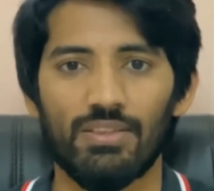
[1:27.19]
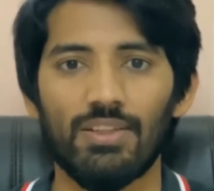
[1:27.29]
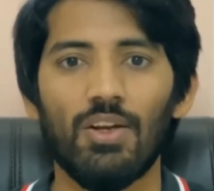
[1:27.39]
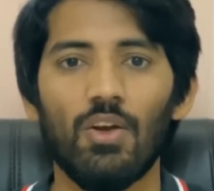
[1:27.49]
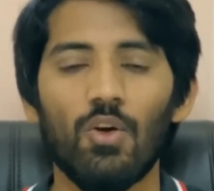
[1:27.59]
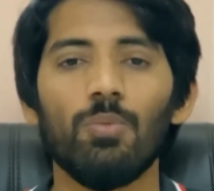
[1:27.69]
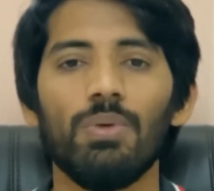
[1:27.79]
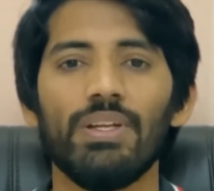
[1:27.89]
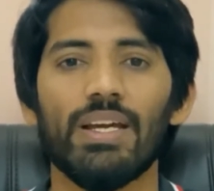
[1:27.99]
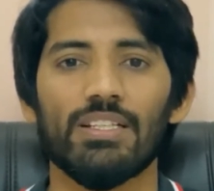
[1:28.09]

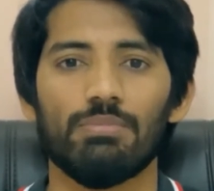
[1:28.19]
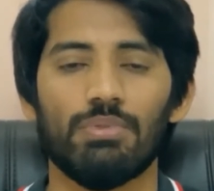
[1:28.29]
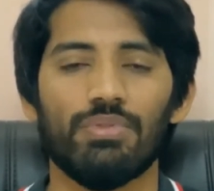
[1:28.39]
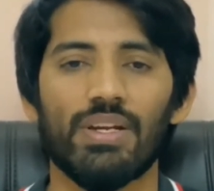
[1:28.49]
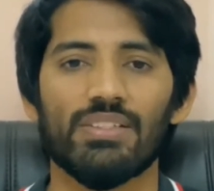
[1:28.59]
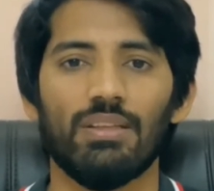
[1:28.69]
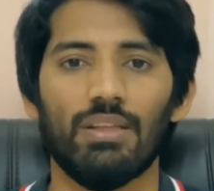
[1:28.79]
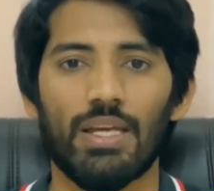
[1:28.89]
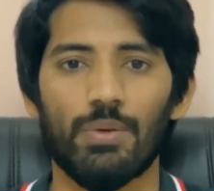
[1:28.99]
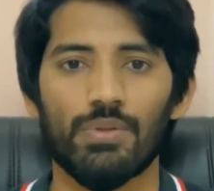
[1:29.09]
globally as a professional
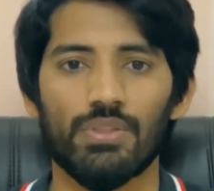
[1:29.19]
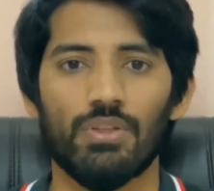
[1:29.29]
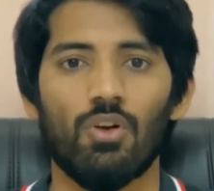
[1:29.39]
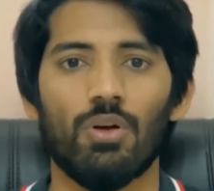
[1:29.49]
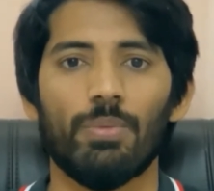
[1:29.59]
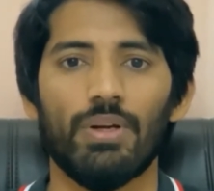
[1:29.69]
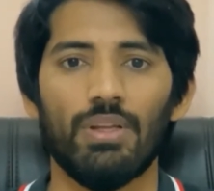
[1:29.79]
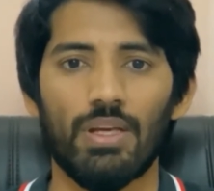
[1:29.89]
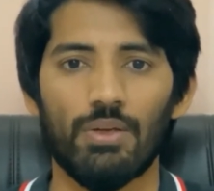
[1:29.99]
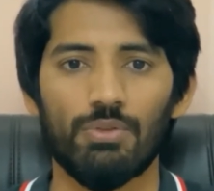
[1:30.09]
language and corporate
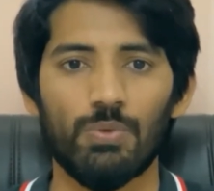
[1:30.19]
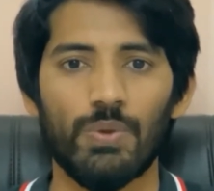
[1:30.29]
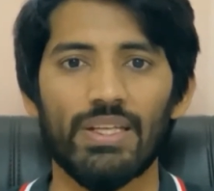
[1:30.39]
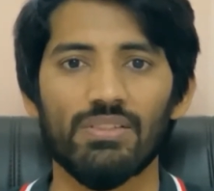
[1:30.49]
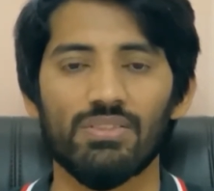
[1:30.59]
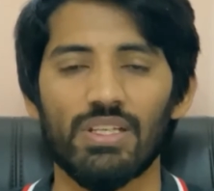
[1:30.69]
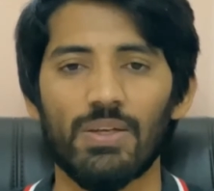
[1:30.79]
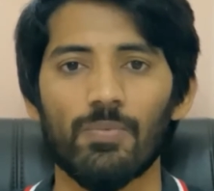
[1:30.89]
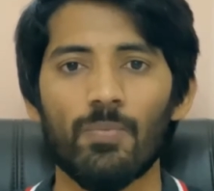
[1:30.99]
language, we can say